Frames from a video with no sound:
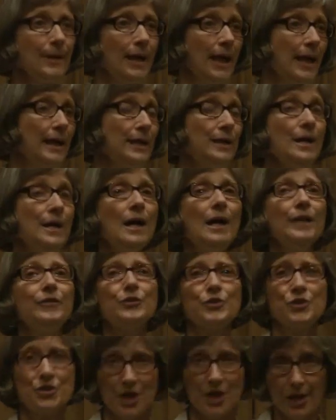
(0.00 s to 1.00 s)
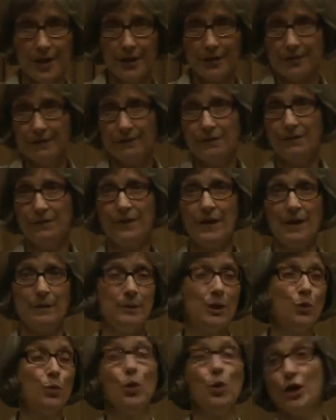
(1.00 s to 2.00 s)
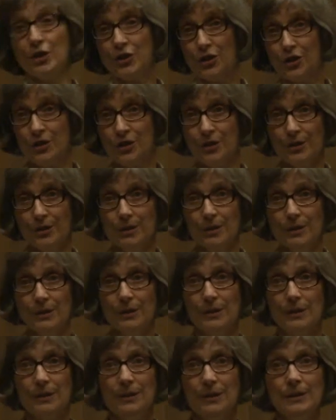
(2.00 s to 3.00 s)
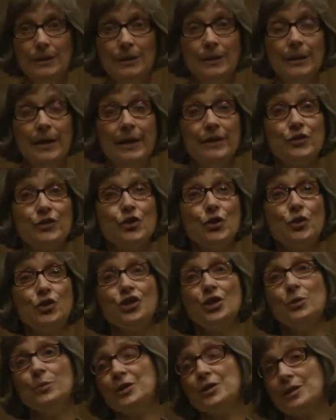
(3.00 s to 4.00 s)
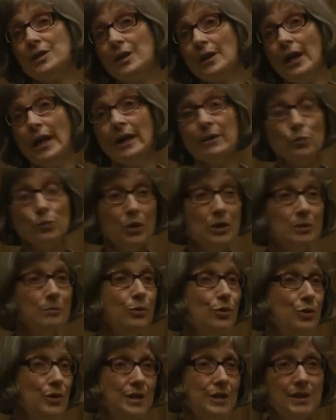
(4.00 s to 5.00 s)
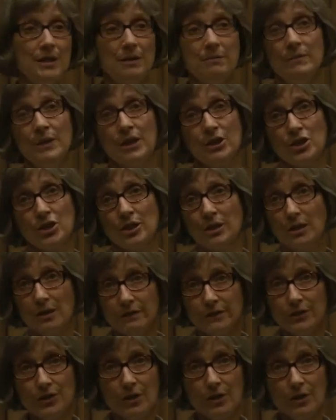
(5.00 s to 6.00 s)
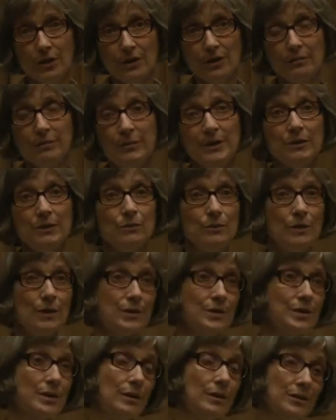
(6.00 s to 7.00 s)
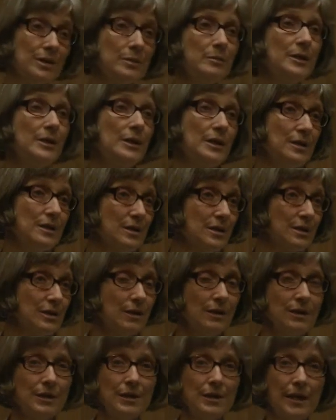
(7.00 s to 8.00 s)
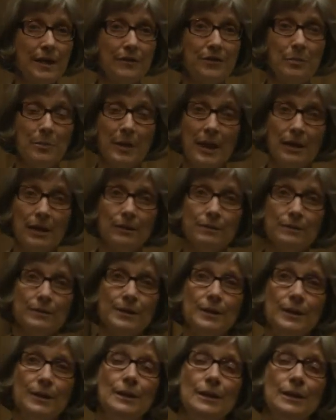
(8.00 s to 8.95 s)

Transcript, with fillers: and neither side of the family wanted her. And so she was at one point a much loved dog, but was ultimately discarded at the pound.